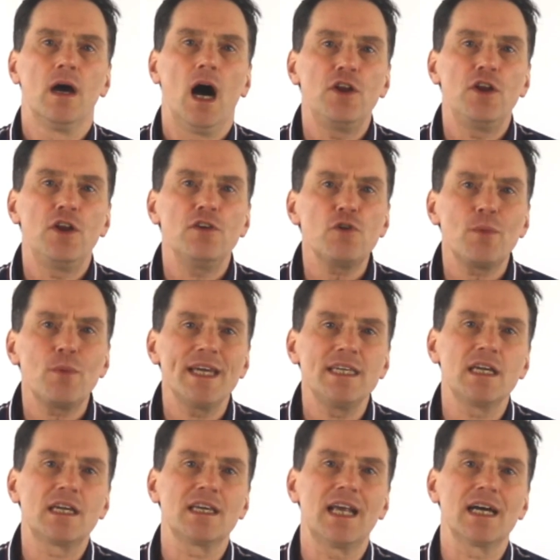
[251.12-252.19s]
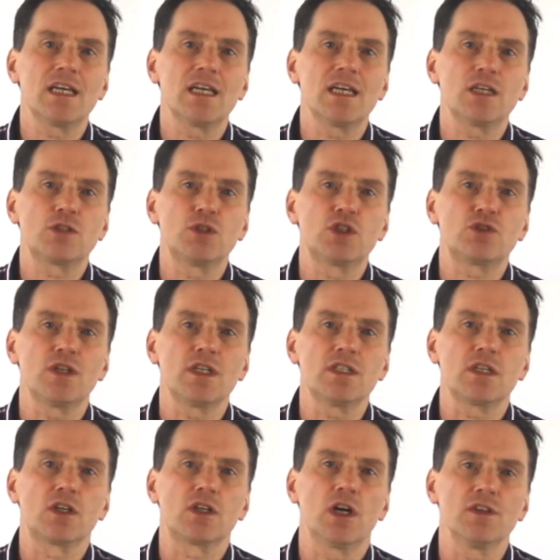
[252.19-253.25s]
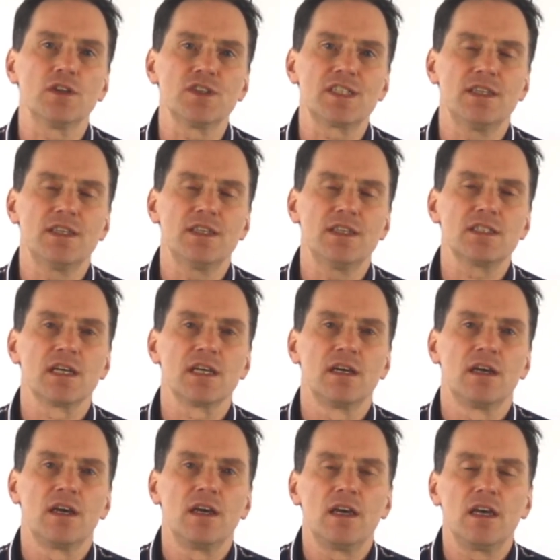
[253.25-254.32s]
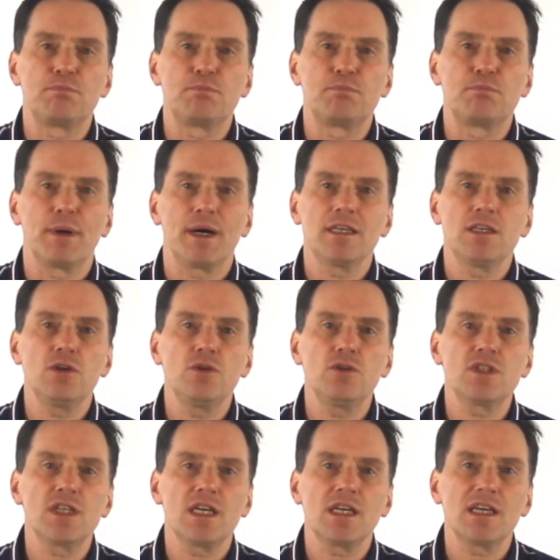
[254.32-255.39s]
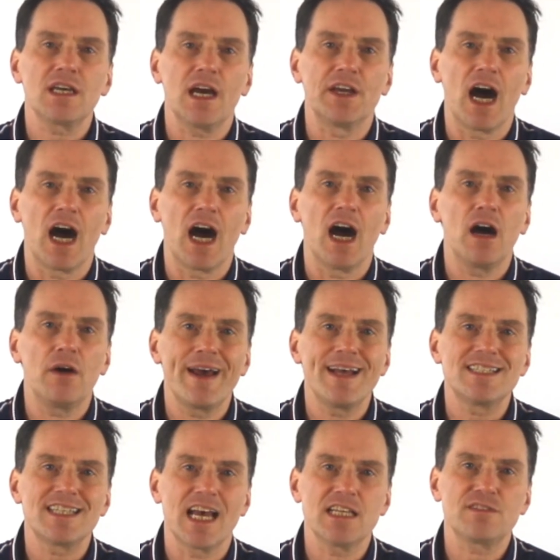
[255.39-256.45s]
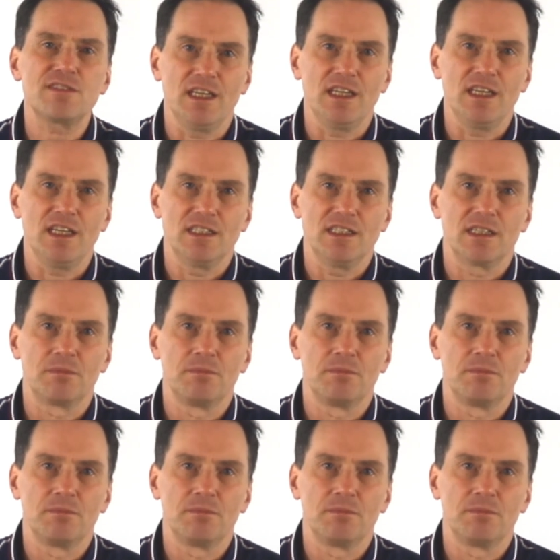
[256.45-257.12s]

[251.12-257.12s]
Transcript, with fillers: Another way you can access restricted content is by using an R S S feed.